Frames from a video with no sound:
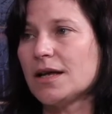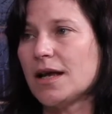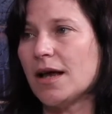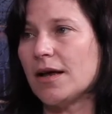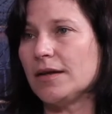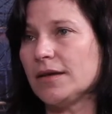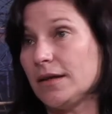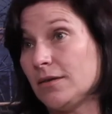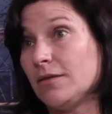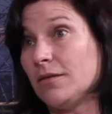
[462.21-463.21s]
And
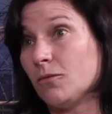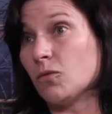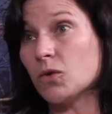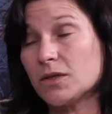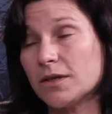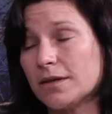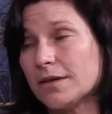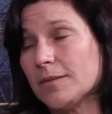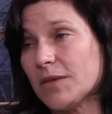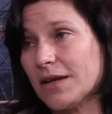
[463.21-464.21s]
then water, I
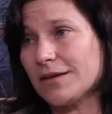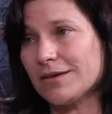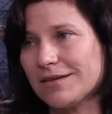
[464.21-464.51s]
mean,